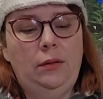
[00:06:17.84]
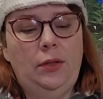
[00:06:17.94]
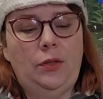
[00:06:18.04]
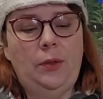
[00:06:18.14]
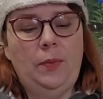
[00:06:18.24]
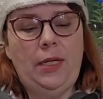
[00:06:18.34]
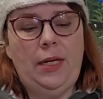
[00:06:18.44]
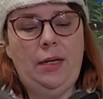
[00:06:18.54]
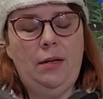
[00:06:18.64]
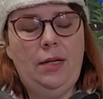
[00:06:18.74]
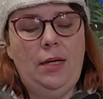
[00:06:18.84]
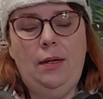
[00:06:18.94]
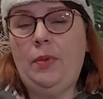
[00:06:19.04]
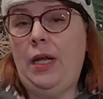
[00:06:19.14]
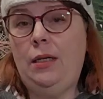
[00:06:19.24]
stripped down
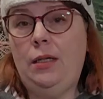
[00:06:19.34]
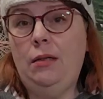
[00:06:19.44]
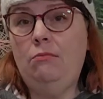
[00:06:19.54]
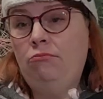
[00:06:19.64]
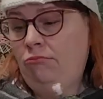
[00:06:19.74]
and painted.